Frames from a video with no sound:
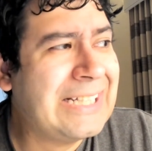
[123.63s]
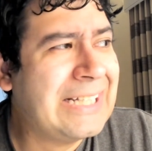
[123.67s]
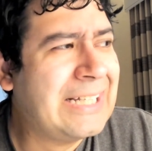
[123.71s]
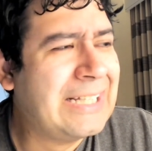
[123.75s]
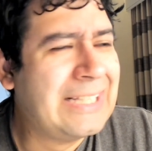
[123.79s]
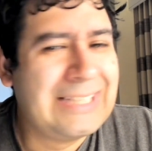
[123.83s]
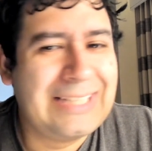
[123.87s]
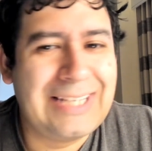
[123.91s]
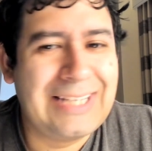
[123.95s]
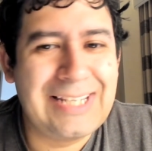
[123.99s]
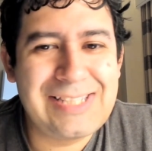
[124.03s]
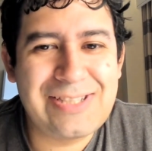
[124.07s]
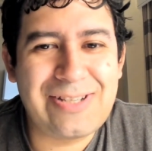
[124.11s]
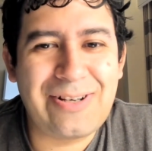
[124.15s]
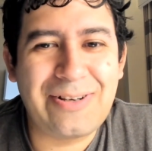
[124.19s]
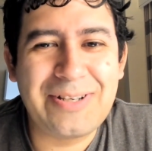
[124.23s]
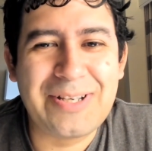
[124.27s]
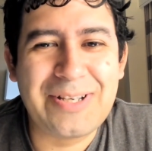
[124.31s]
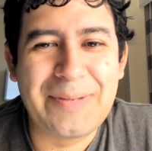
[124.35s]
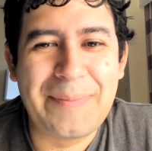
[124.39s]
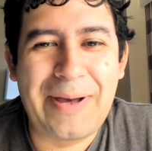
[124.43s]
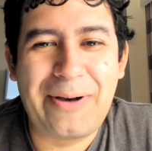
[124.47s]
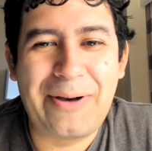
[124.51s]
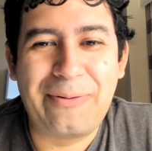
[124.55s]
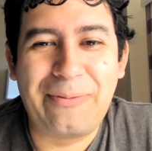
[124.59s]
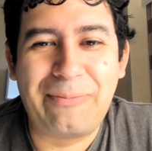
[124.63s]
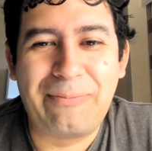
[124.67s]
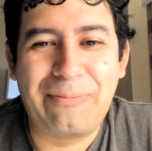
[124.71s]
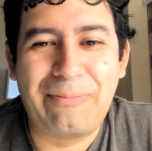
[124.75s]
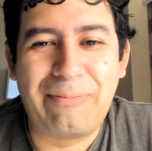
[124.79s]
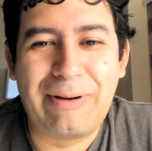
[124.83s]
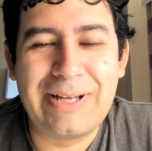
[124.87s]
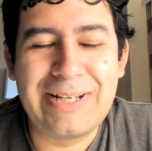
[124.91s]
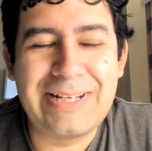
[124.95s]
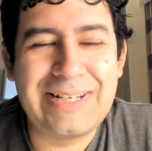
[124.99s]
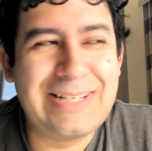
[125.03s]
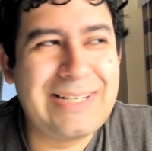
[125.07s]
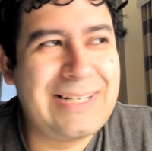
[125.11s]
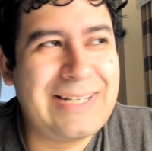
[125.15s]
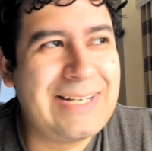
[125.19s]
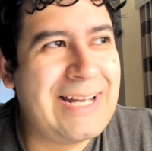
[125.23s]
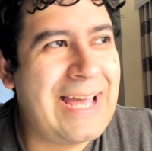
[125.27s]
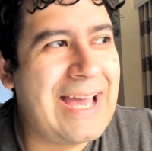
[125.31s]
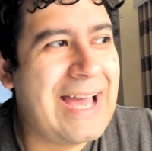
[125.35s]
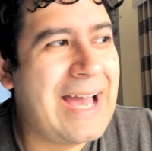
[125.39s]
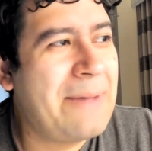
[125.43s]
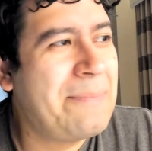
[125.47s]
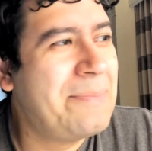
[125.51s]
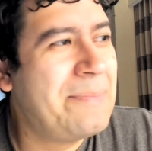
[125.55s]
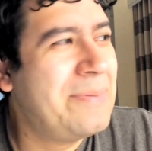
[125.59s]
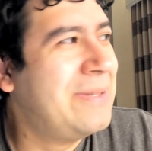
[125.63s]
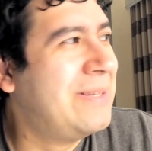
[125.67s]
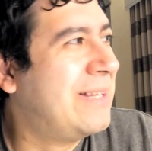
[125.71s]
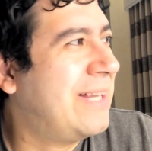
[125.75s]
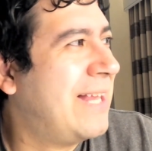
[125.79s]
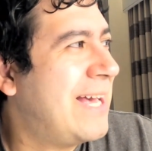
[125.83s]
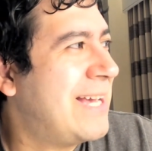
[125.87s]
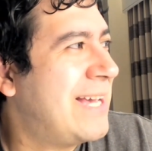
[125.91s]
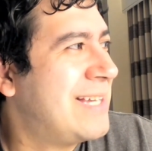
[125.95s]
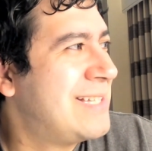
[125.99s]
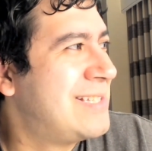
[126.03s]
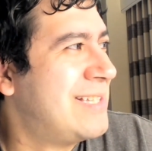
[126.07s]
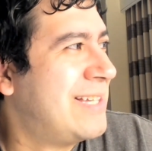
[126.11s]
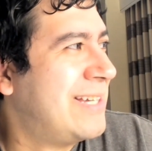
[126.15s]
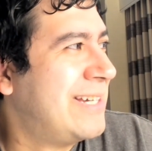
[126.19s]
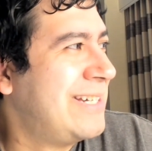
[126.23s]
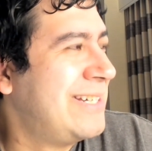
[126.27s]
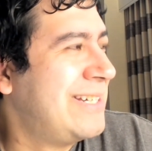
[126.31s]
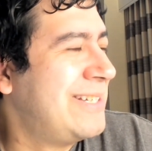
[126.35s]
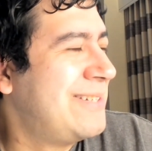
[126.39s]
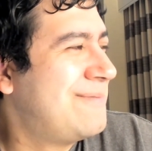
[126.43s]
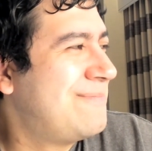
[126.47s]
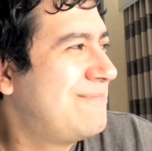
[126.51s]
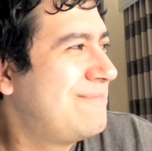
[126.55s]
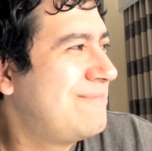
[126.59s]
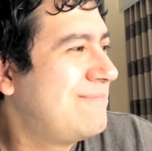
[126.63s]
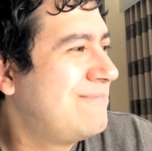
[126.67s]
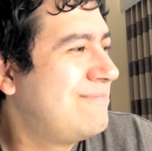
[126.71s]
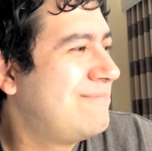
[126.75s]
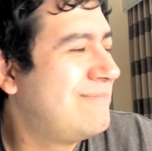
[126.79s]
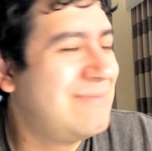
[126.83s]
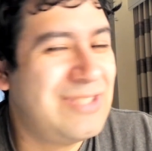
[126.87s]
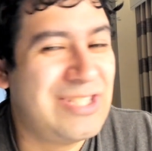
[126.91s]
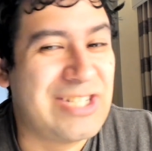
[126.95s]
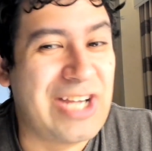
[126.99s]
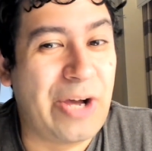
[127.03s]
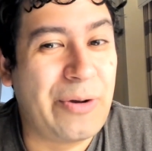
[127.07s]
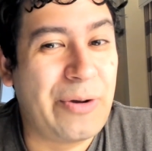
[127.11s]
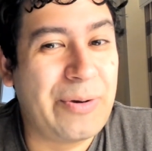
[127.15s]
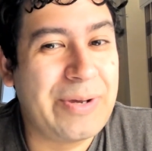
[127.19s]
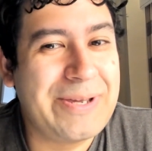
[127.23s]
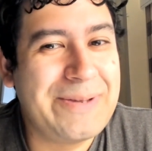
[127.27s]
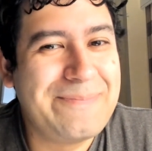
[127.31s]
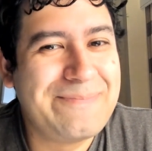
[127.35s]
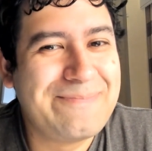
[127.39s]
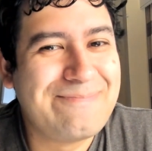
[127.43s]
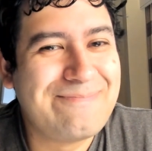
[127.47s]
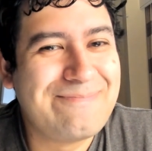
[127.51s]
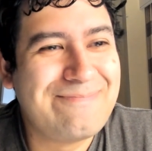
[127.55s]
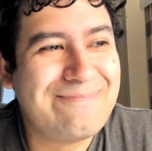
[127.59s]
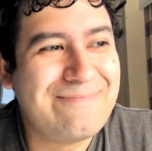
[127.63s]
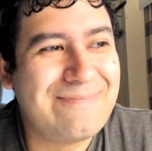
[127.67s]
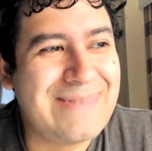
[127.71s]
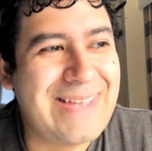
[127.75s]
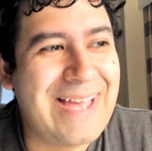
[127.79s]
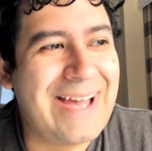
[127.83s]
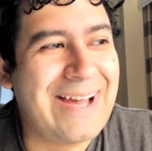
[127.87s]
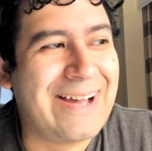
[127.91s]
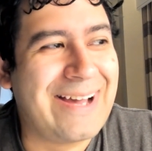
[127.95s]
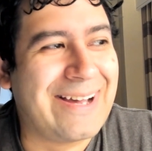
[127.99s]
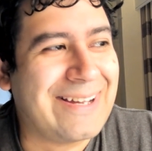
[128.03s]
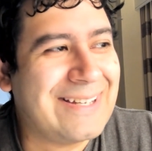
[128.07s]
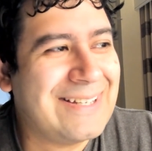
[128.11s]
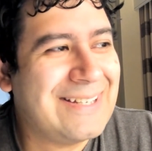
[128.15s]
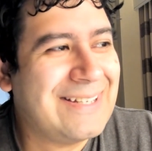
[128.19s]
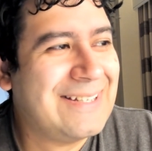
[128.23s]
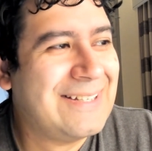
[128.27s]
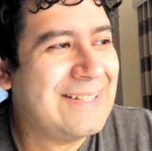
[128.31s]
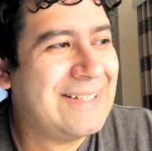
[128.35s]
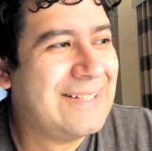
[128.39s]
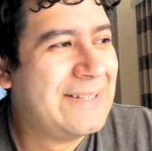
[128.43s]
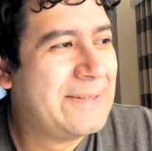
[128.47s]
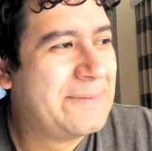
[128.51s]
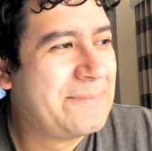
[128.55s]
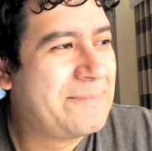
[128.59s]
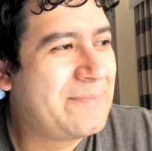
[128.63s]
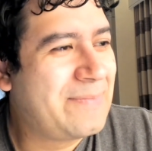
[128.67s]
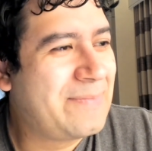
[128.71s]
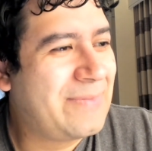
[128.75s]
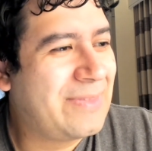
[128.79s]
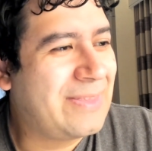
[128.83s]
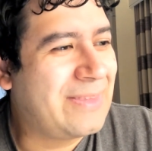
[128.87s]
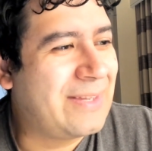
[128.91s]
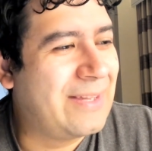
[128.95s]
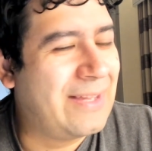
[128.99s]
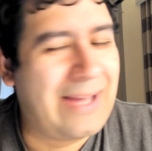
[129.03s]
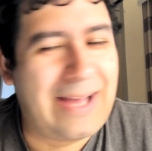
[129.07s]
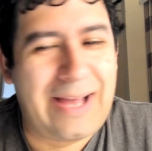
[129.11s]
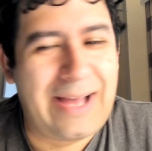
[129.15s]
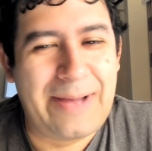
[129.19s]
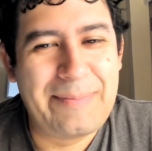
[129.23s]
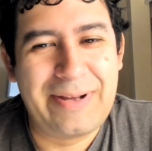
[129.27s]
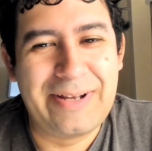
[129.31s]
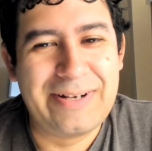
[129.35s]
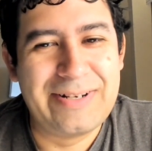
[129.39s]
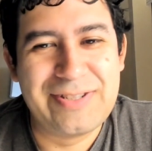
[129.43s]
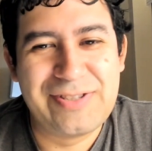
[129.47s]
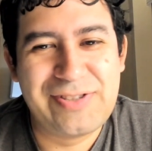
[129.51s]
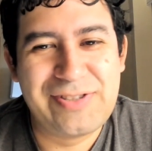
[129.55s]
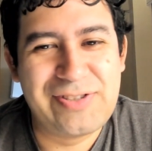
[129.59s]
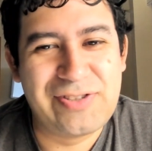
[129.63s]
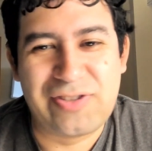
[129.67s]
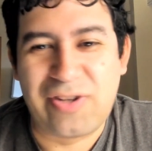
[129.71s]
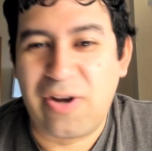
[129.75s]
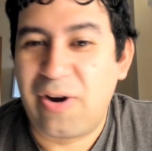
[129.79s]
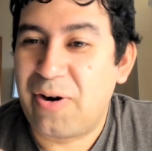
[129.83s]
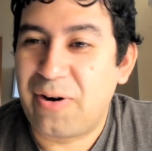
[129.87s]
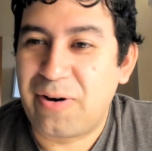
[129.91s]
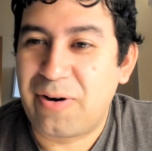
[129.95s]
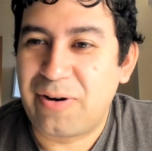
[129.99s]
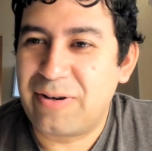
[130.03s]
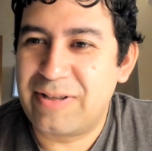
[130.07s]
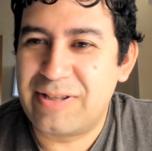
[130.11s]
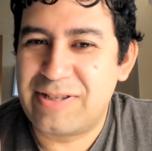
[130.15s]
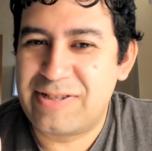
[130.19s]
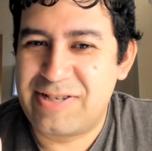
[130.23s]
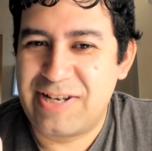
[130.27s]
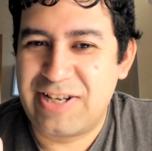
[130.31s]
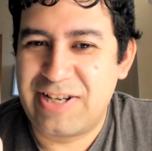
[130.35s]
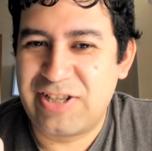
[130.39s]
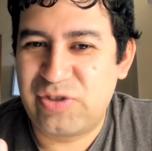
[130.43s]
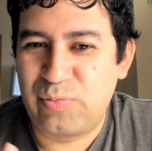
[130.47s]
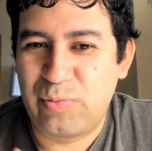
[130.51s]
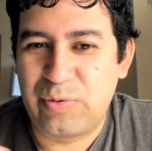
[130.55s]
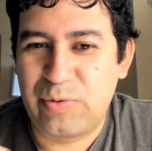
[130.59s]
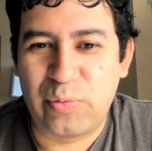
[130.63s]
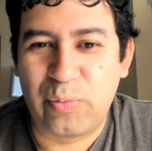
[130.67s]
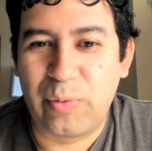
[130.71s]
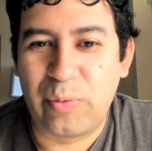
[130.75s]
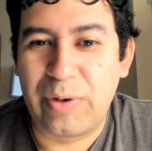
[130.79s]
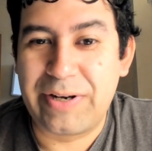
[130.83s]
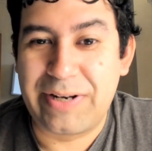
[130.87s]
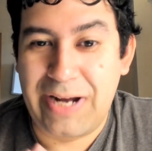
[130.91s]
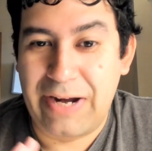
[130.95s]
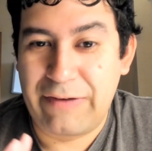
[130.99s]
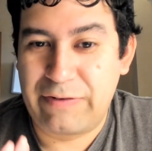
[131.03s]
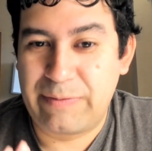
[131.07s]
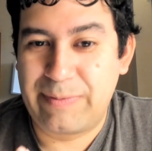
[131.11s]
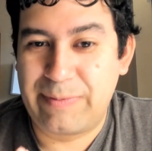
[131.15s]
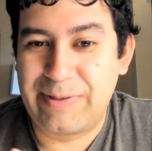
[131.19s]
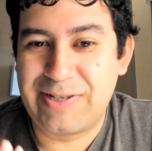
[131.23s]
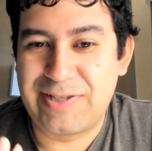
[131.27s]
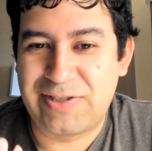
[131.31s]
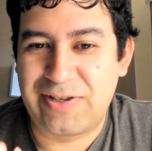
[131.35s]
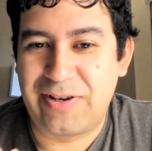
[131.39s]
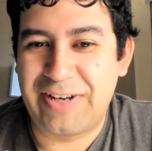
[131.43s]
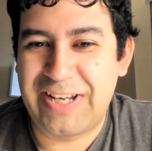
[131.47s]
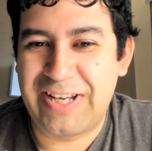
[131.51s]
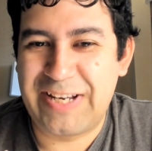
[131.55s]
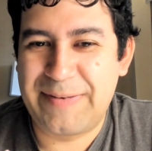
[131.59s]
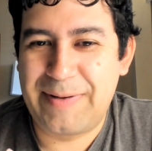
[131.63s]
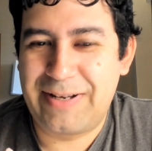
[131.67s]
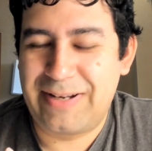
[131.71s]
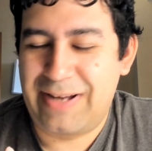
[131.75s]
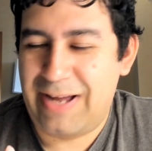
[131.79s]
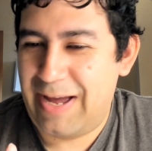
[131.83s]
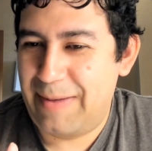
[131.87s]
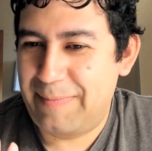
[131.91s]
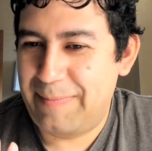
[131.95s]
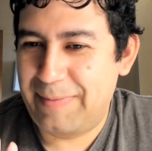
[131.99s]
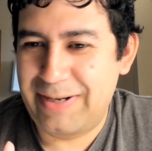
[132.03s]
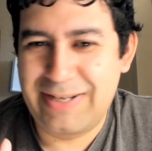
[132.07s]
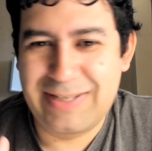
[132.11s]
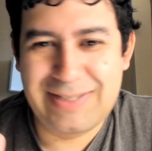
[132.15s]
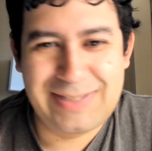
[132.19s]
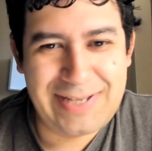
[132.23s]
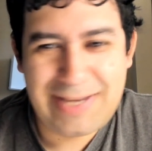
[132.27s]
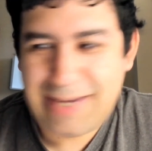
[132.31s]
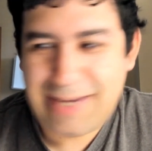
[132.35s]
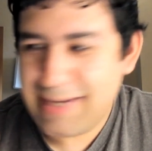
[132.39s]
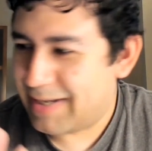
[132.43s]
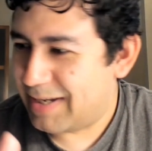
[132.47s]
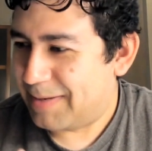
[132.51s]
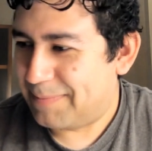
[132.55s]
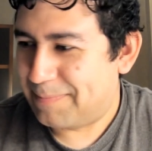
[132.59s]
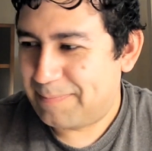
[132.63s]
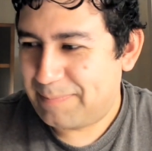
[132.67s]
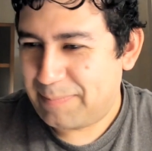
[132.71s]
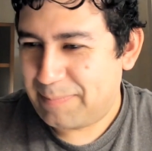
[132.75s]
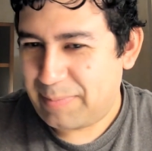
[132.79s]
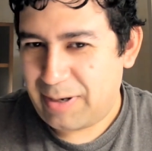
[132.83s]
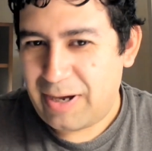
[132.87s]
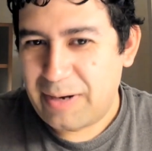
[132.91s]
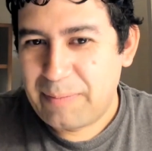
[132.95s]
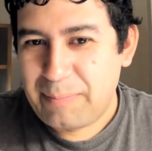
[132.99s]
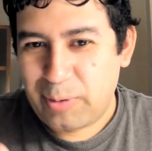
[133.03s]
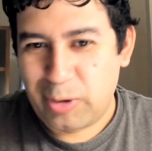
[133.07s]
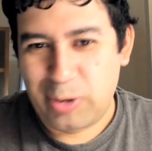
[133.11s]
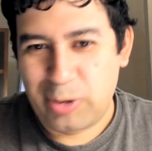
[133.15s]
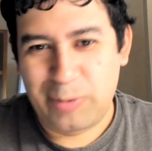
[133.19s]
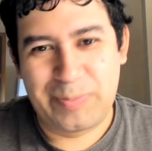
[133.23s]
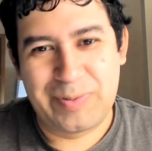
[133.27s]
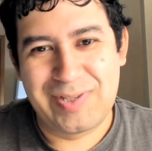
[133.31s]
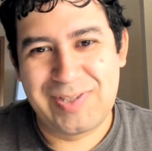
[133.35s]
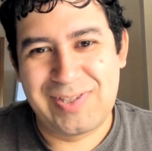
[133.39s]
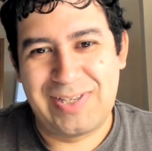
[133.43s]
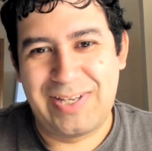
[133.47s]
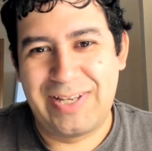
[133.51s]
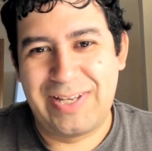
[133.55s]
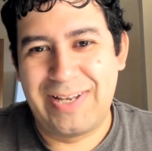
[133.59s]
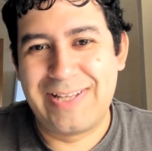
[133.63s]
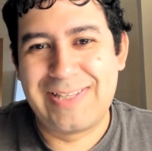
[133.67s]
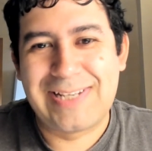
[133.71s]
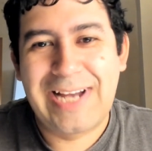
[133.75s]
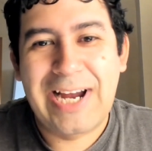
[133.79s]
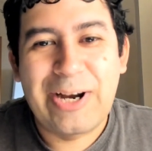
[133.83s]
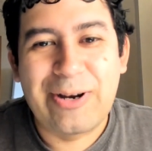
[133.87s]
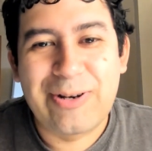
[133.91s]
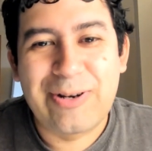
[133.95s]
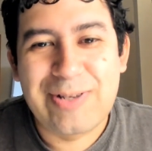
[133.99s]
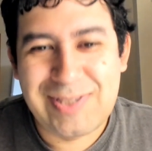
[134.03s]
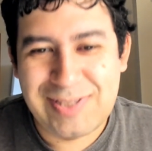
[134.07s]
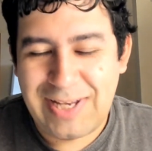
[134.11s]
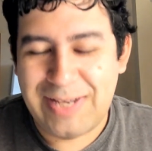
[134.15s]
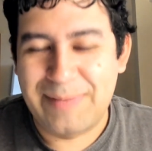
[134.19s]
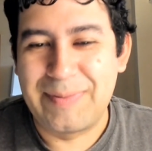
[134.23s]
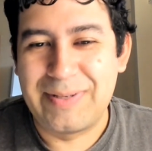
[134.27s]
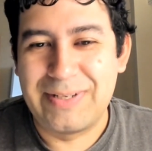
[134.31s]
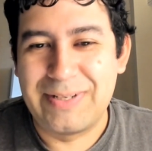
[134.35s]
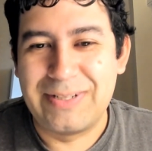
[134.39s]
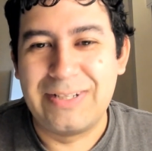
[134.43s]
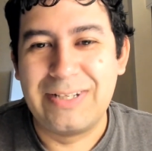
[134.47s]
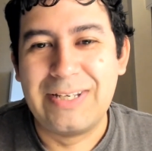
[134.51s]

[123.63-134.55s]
let's talk about what happened last night, shall we? Yeah. I'm going to start just with what everybody's talking about. I'm going to take up on purpose an entire segment